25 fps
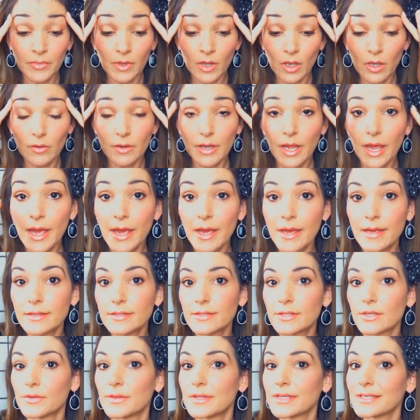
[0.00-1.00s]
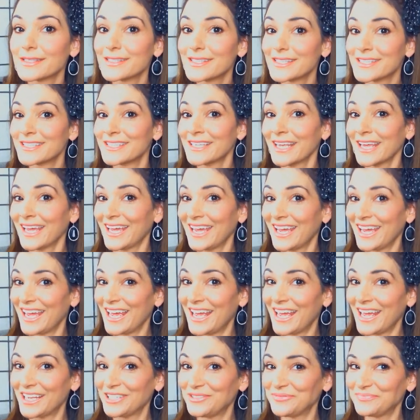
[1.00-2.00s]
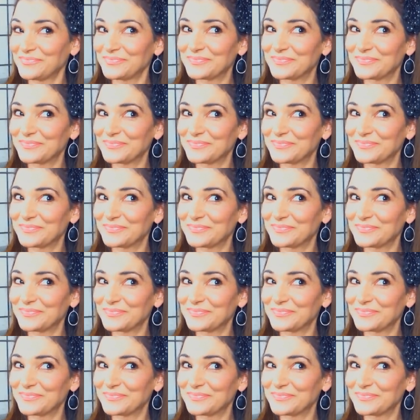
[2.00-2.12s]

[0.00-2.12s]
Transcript: Okay, so this is it.